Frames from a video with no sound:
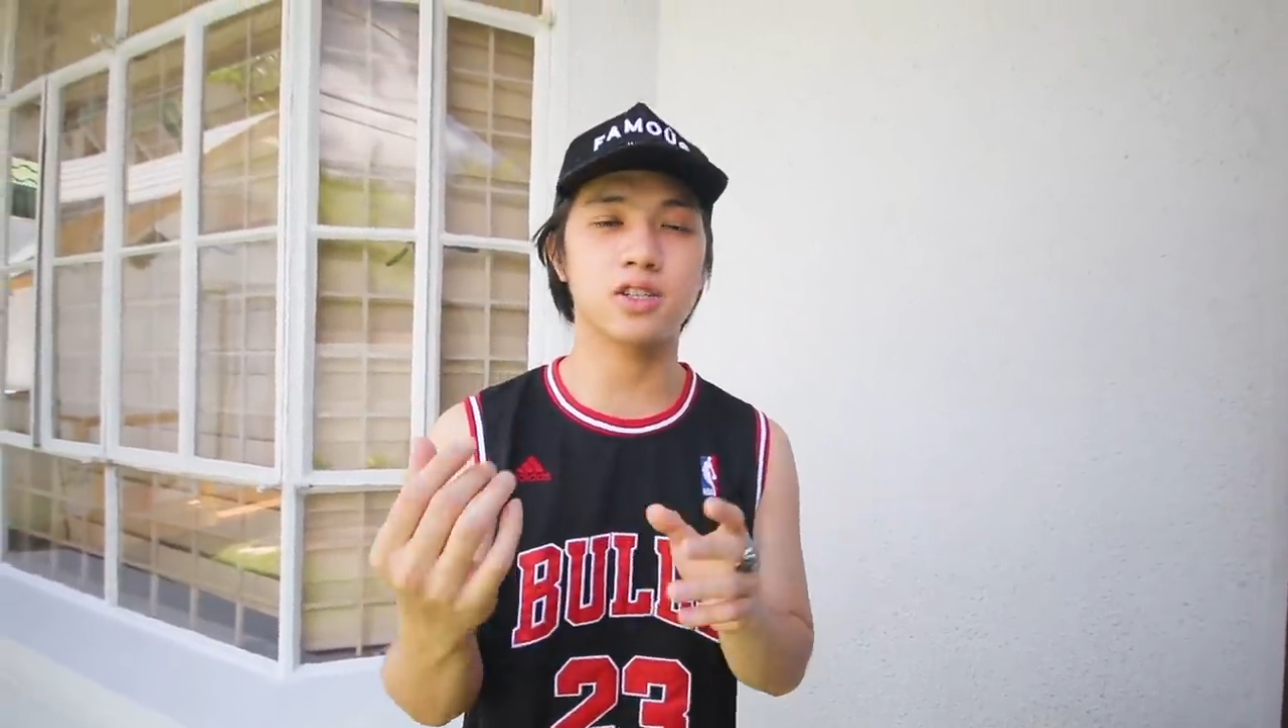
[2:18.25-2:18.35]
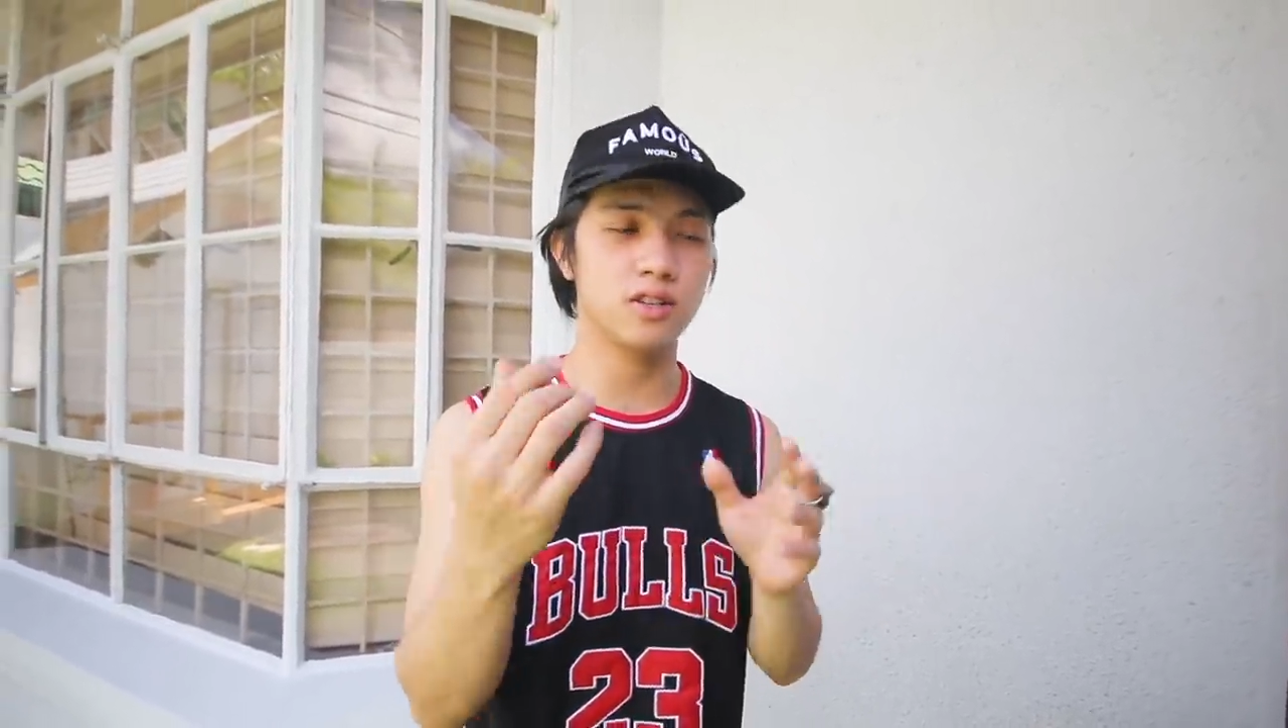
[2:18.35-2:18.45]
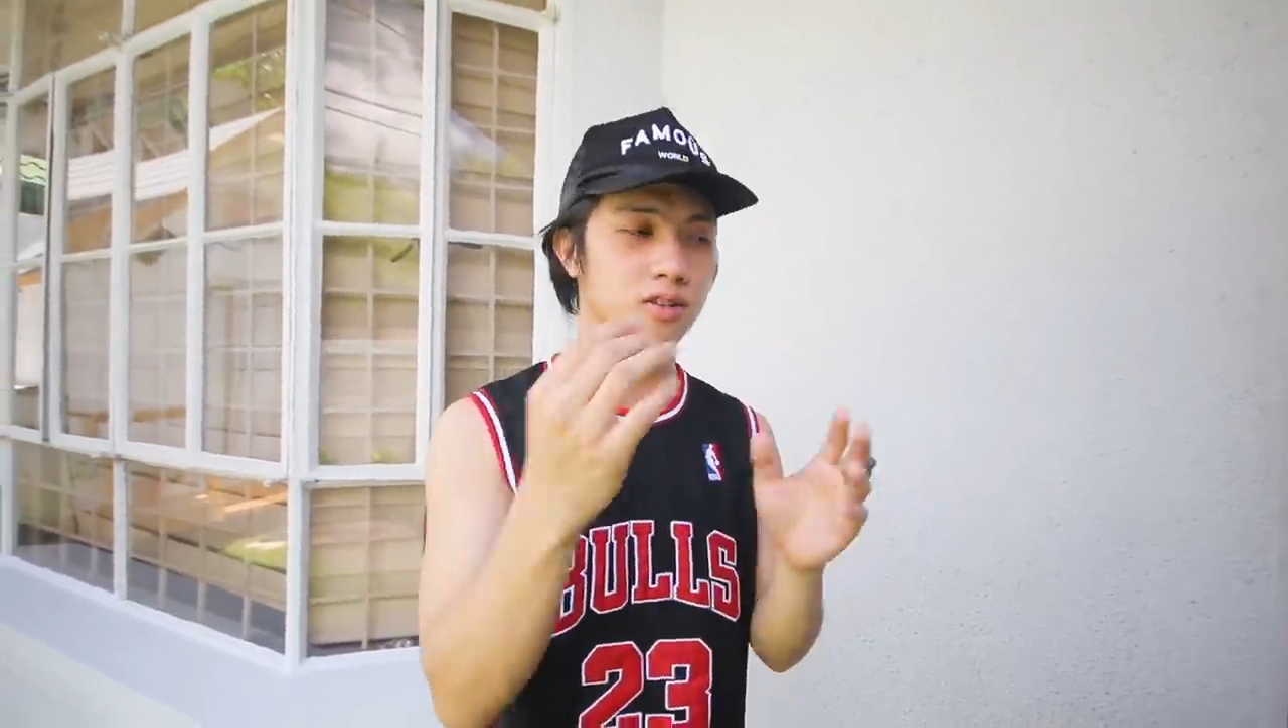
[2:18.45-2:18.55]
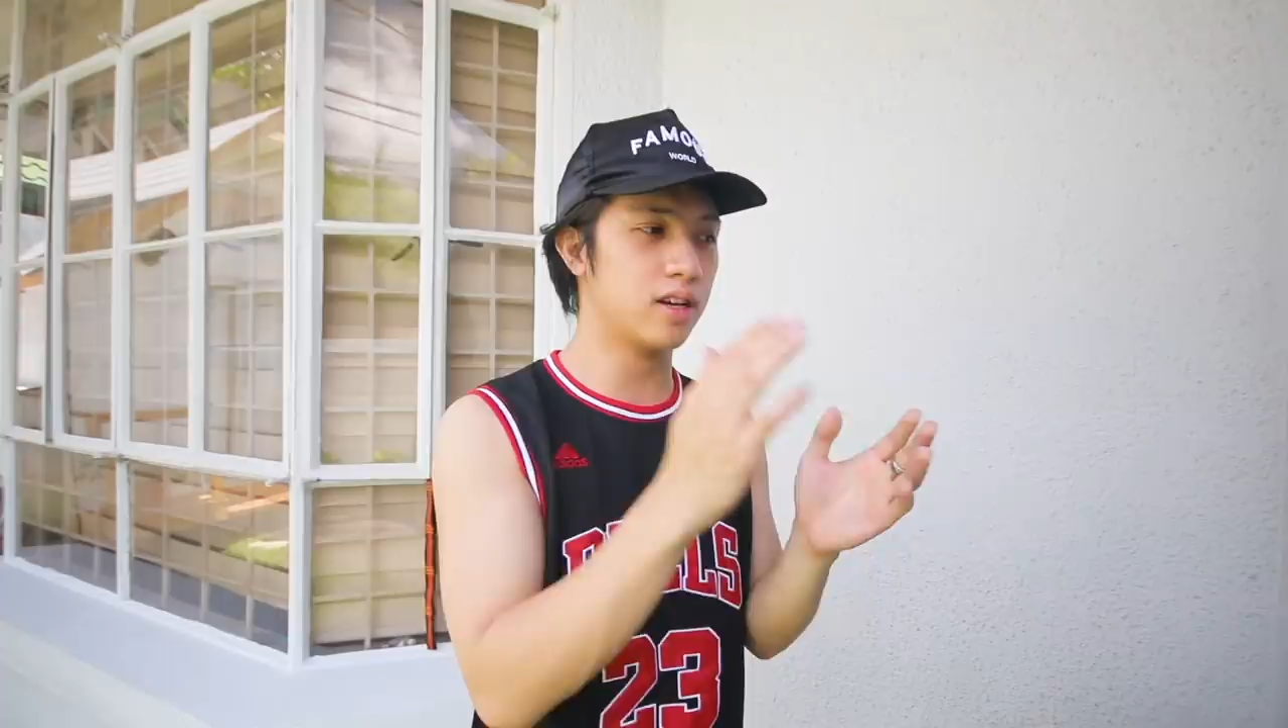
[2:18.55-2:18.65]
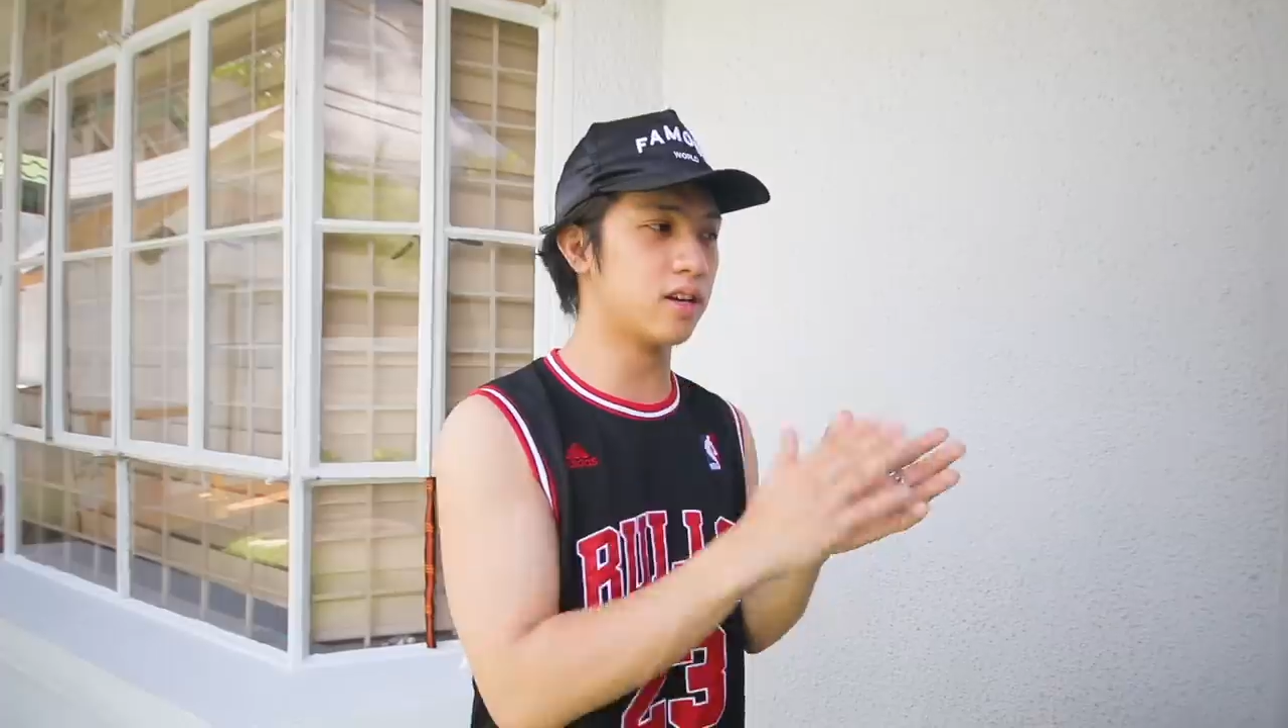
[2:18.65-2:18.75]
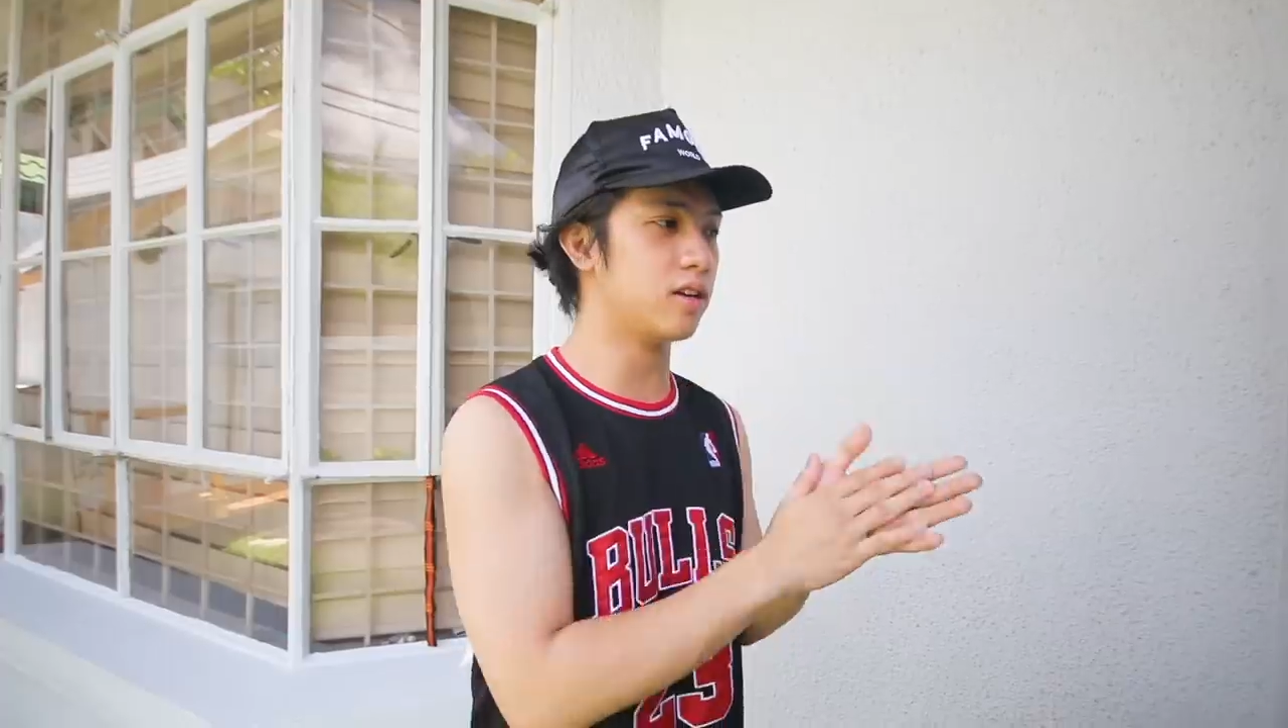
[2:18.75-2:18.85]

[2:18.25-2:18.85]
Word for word: her to like,